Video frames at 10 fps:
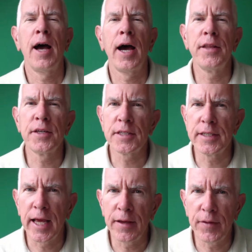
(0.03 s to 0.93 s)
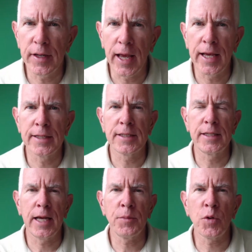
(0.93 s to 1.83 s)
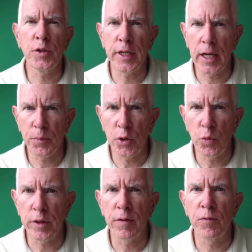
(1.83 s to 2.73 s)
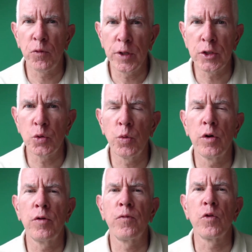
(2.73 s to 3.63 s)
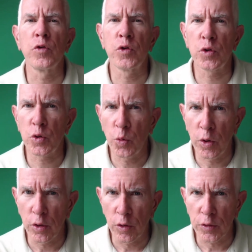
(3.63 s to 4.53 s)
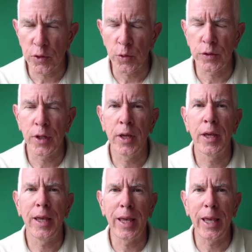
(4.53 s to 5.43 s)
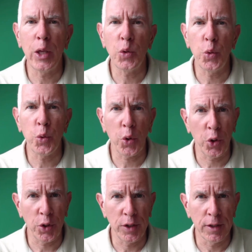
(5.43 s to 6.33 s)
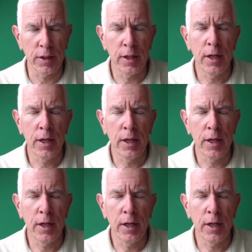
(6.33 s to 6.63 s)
Hi, this is David, and today I'm going to help you with the French word for squirrel. So it's écureuil.